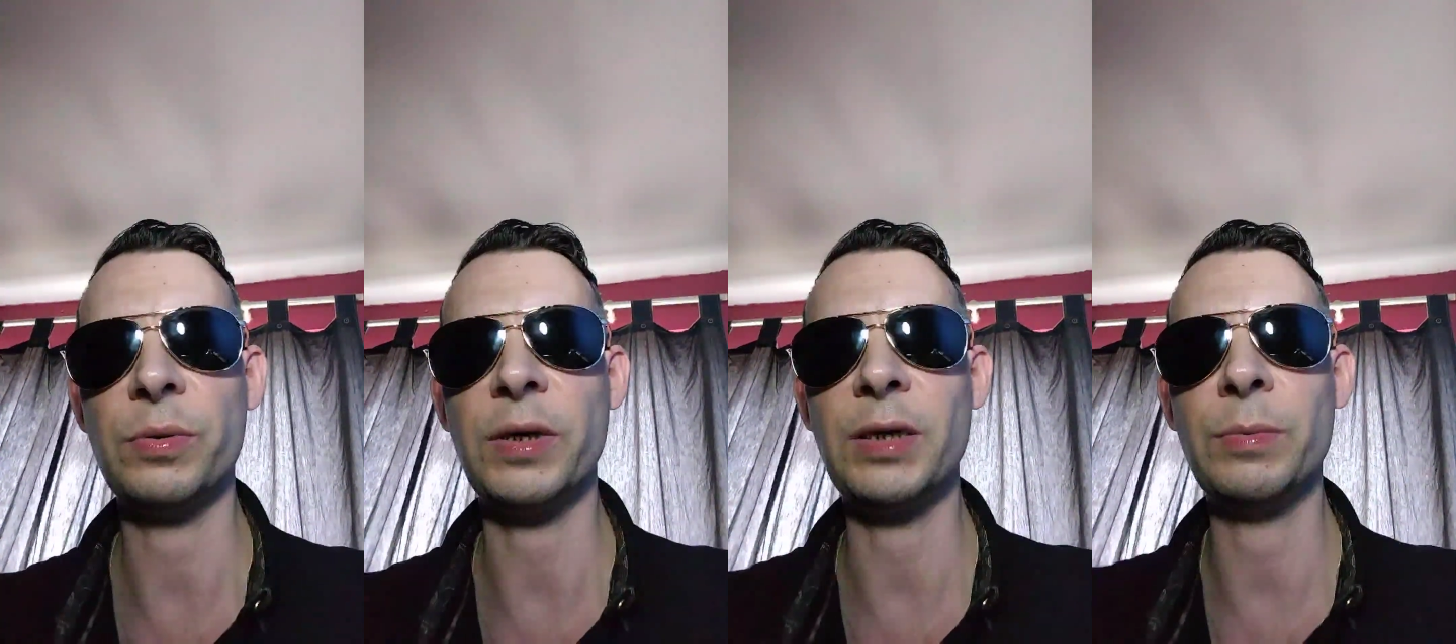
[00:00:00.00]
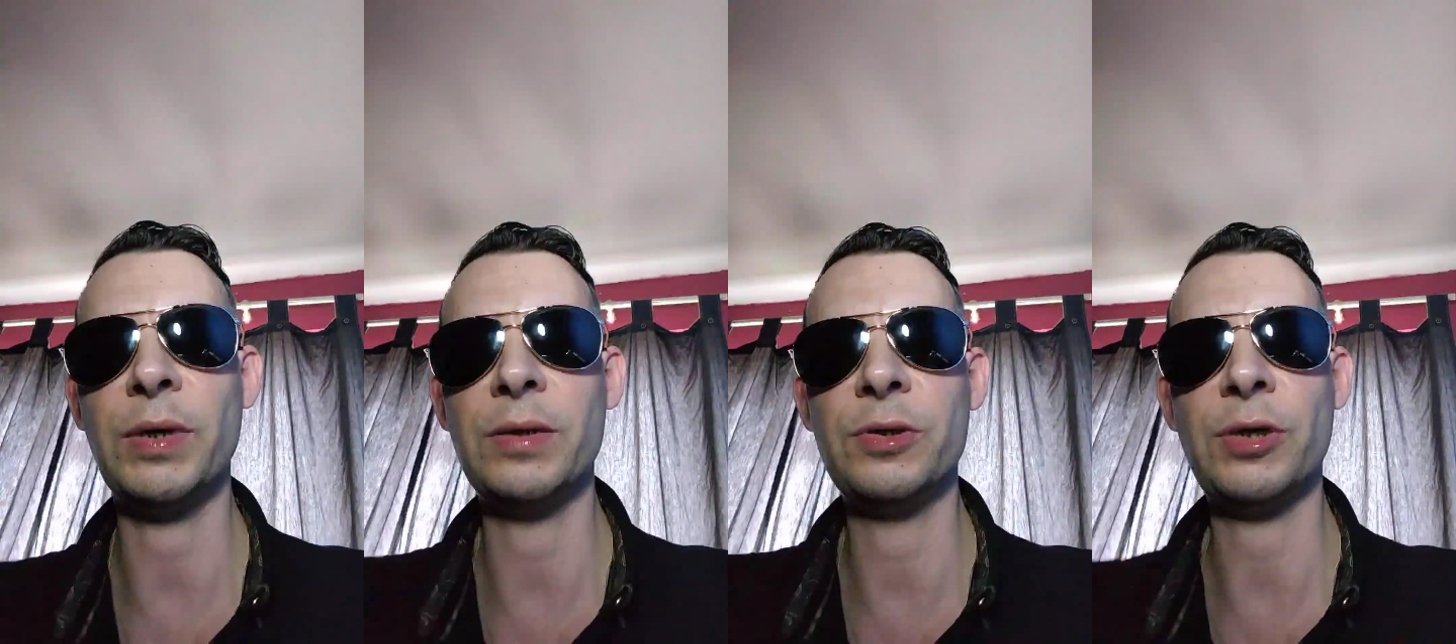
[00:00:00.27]

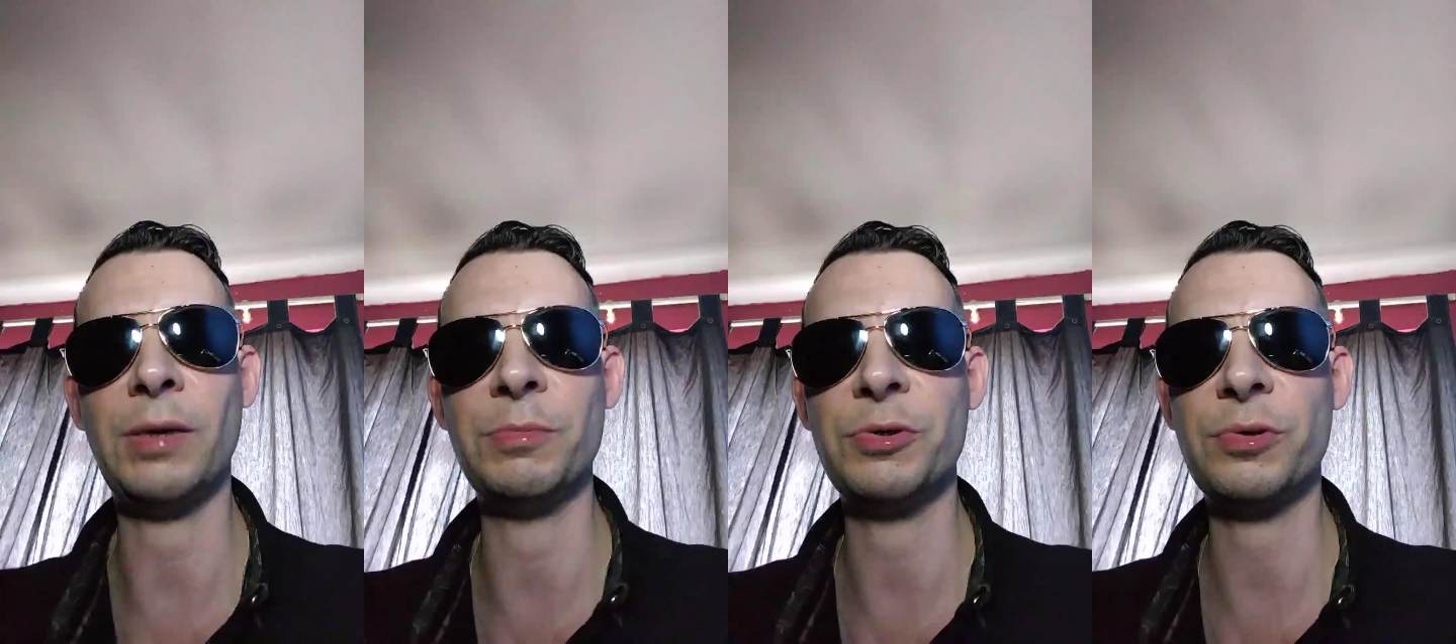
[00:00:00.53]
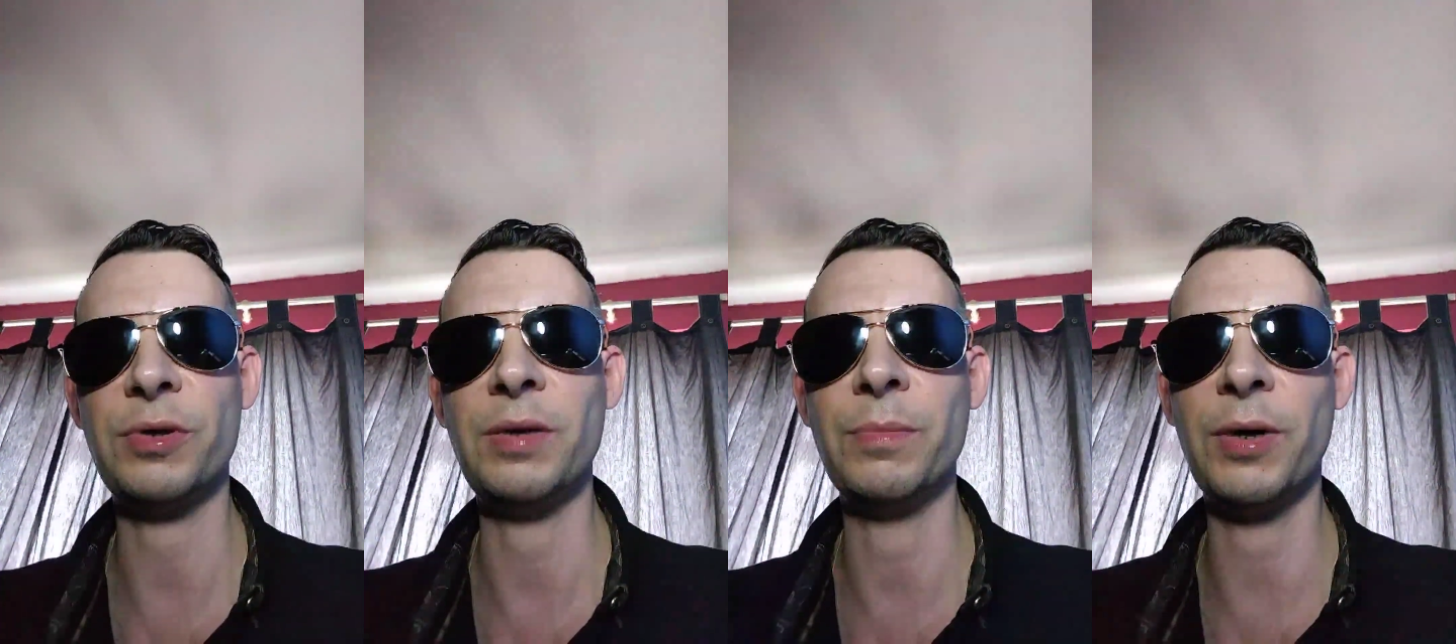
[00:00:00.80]
21 Jump
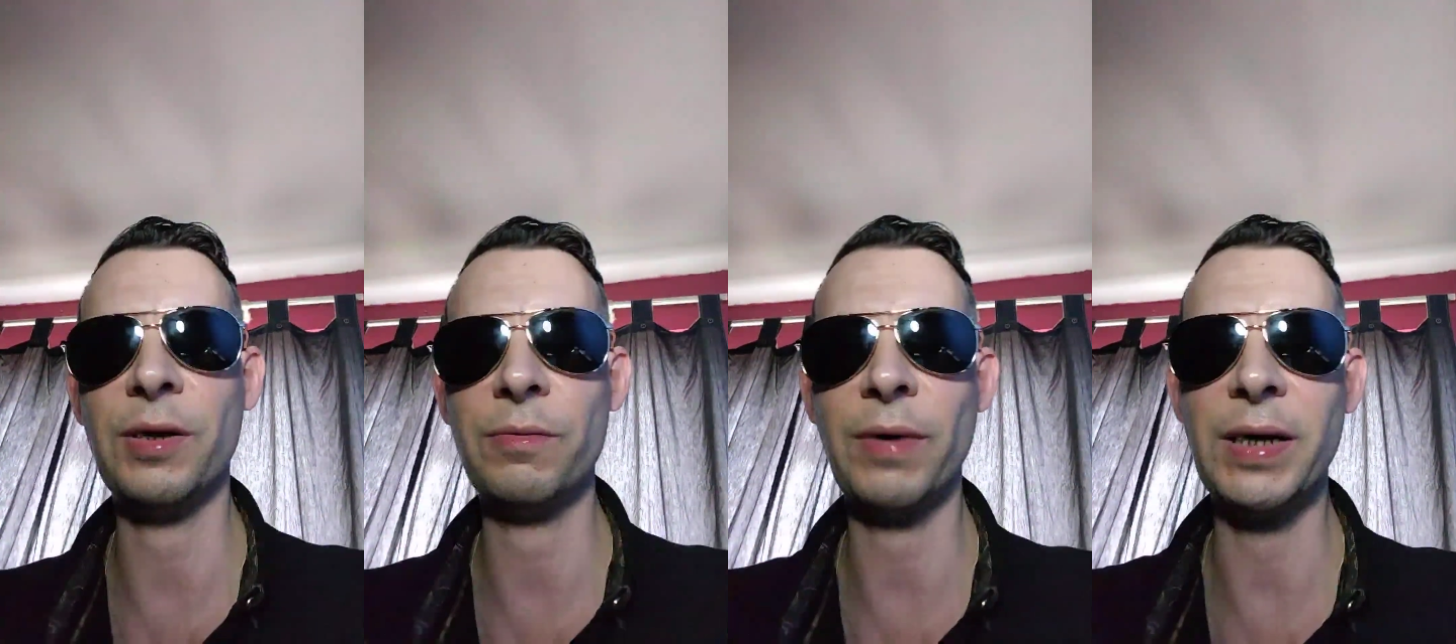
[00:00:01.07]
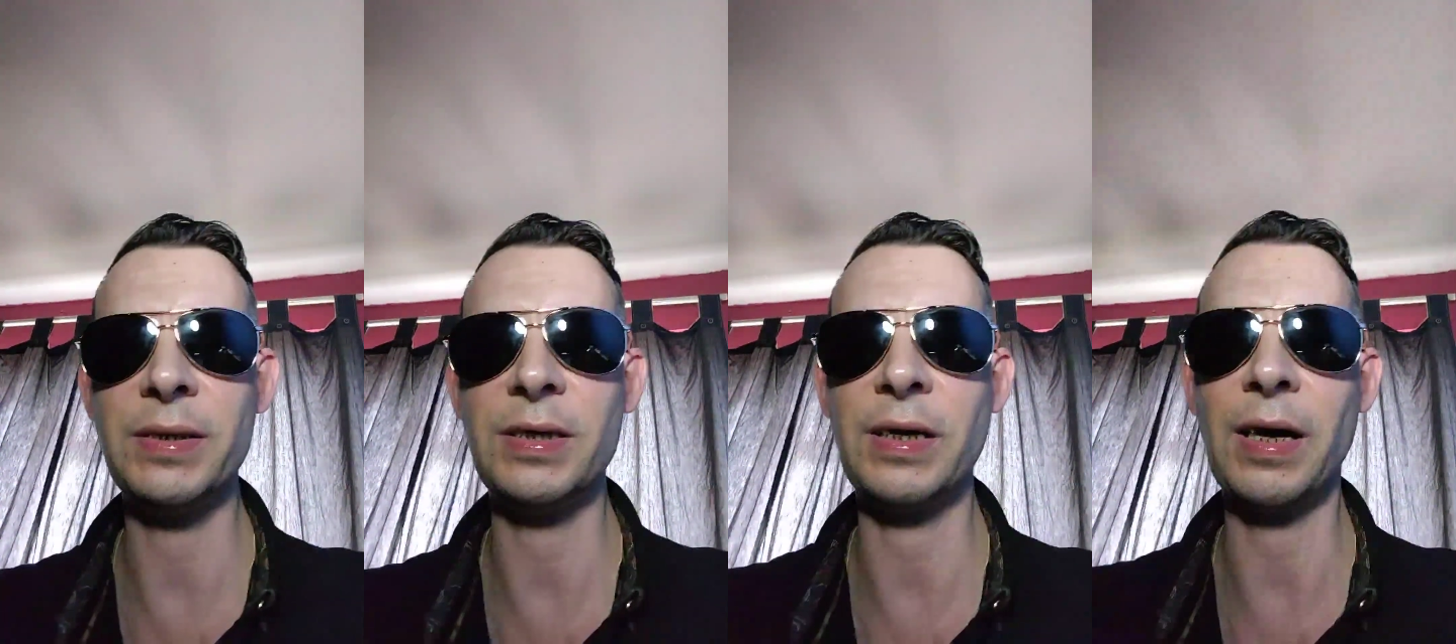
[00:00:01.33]
Street, my
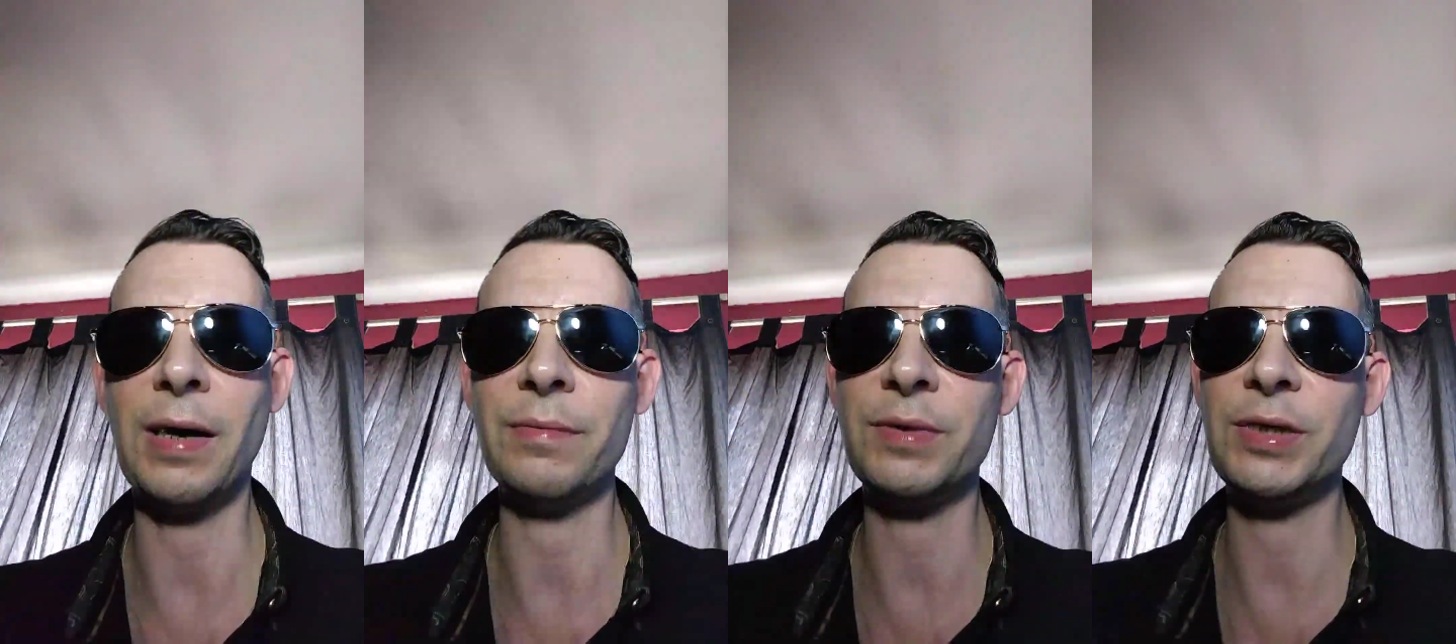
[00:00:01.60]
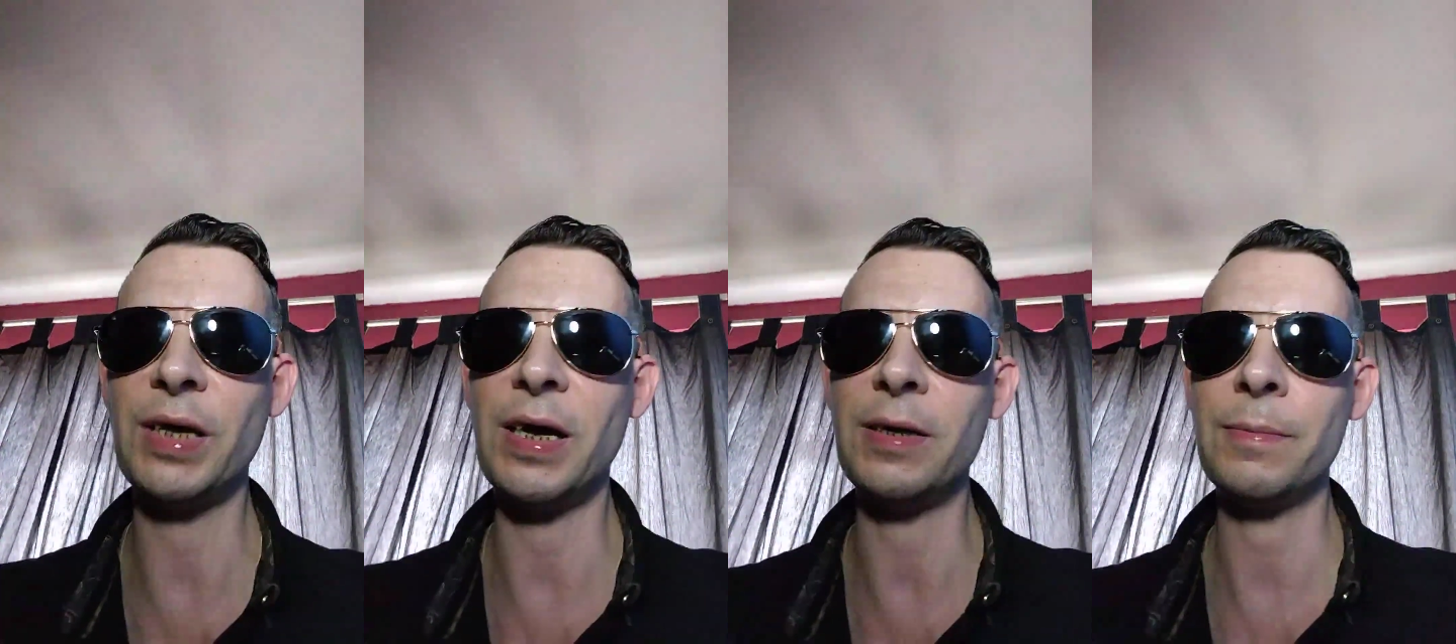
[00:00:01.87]
rating out of
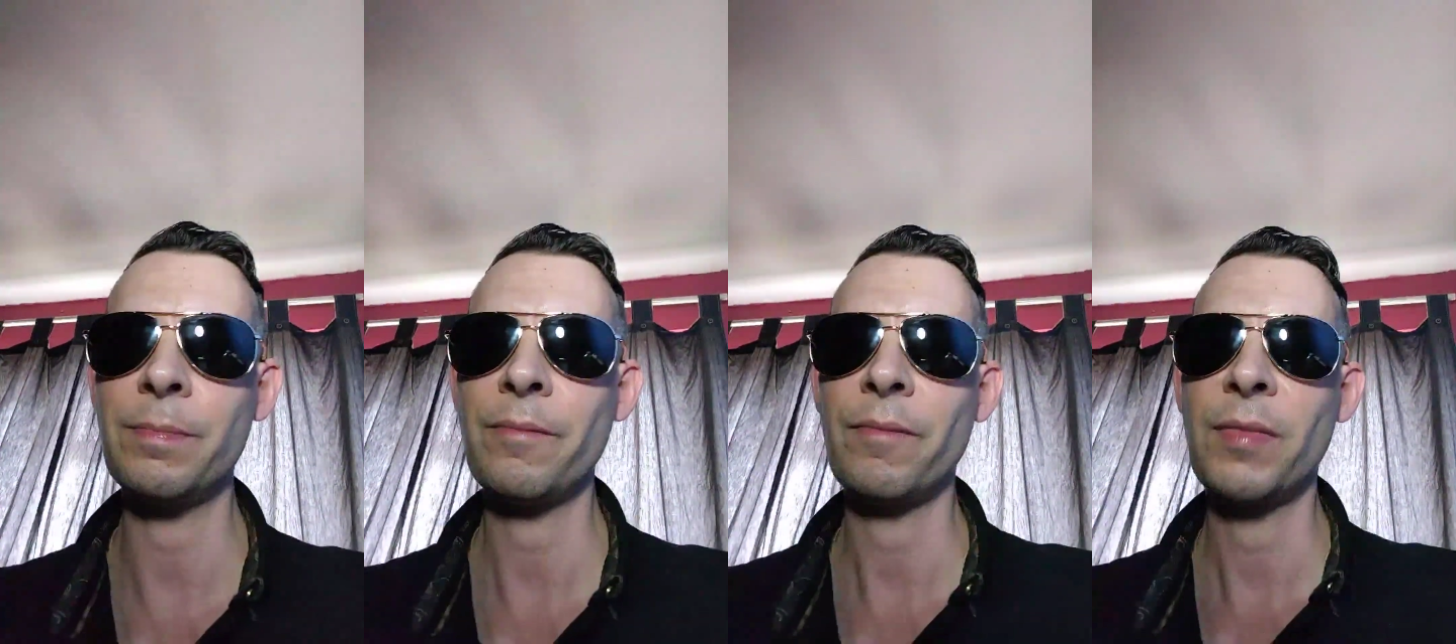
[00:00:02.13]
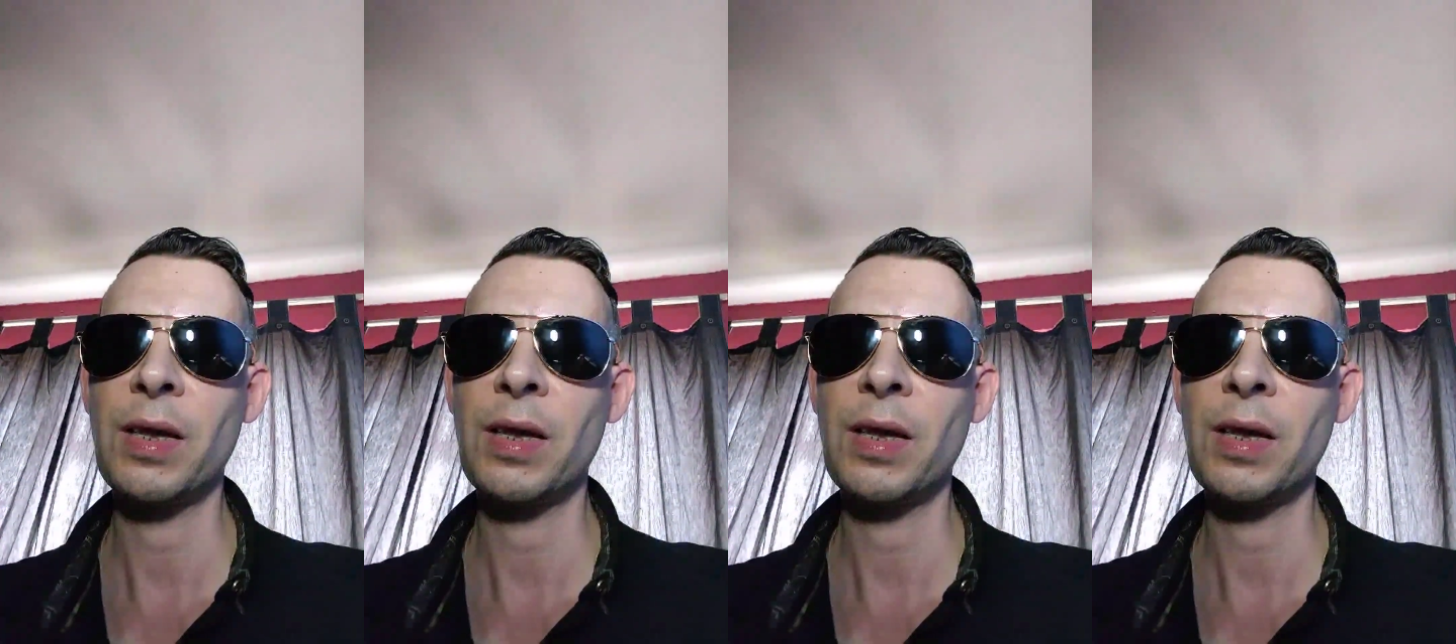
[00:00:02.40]
10,